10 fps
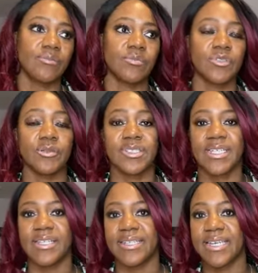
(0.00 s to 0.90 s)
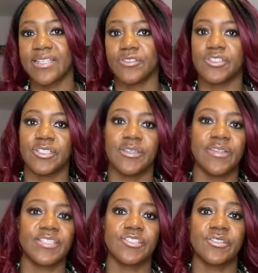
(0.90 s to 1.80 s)
going to get their nails done and
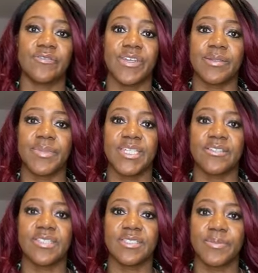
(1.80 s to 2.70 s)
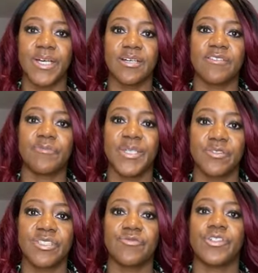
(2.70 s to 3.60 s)
this sort of thing, because it's part of
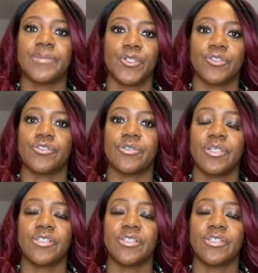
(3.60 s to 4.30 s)
building rapport.